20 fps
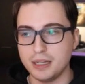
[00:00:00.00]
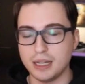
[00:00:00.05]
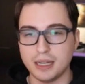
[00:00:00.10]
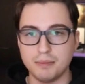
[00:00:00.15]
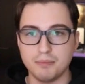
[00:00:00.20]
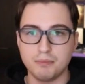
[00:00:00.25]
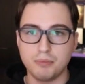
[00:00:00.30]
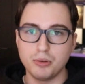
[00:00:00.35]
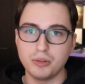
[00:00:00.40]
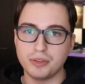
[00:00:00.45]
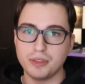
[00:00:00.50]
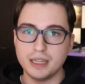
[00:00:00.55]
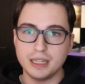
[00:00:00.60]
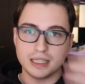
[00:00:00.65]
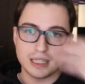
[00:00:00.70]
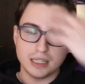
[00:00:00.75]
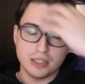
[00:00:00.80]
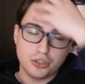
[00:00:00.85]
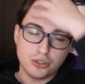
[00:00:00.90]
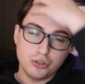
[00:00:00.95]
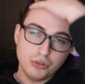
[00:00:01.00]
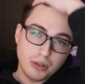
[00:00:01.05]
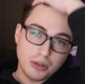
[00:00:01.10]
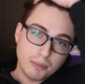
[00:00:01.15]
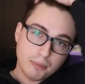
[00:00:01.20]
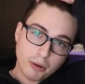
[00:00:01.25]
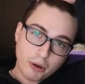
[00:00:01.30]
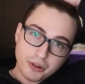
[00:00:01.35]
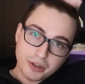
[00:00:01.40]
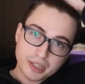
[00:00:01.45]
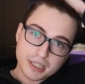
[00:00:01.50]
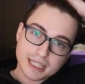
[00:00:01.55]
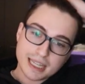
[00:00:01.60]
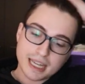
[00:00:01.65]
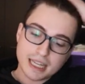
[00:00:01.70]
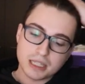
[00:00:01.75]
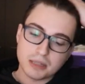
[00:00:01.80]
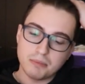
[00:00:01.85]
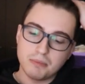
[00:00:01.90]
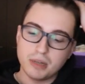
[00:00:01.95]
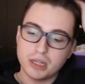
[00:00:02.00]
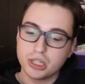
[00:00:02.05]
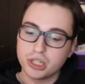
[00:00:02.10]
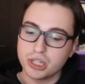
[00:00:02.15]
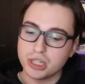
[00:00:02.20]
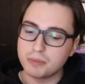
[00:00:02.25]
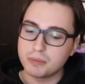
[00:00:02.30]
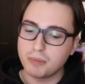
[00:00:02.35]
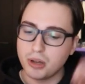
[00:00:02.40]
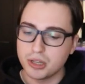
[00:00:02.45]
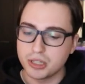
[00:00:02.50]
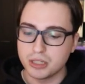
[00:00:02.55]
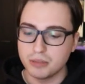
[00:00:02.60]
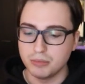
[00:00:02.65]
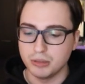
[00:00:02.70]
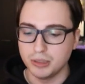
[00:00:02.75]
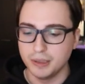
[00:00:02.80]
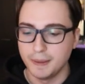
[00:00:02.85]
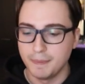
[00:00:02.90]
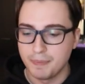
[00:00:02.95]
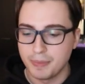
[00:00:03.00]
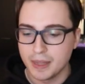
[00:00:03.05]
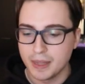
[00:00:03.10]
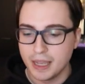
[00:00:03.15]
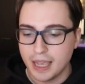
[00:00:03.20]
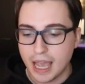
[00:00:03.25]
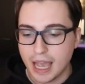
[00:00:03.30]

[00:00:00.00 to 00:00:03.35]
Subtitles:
and put things into components as much as possible.